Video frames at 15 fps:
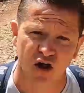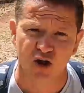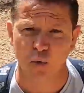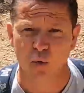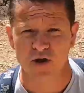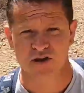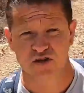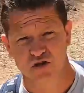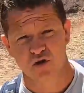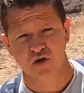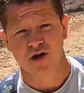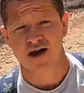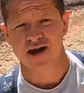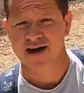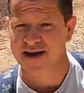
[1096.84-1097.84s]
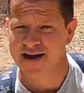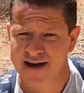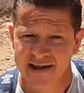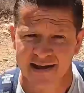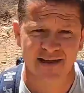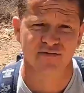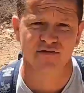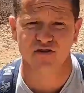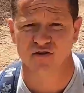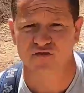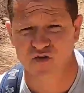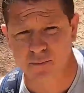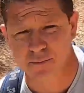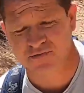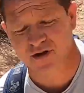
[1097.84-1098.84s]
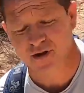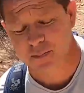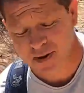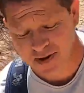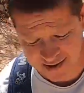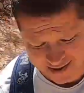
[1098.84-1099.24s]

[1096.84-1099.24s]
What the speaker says: like what you saw, give us a thumbs up.